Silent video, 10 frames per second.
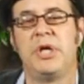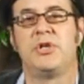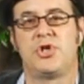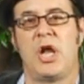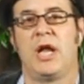
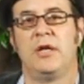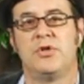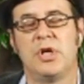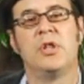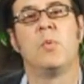
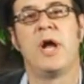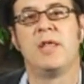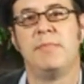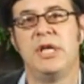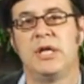change in the way
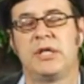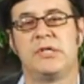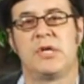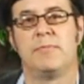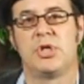that media
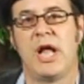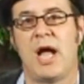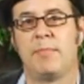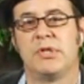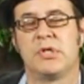consumption
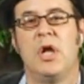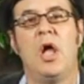happens.